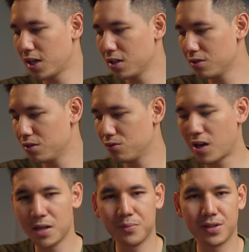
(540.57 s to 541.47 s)
I don't know
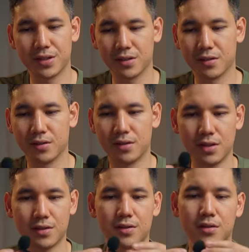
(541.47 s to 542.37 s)
why, but
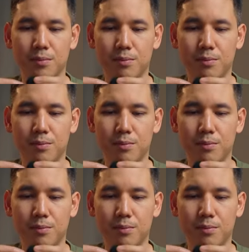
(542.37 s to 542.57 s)
this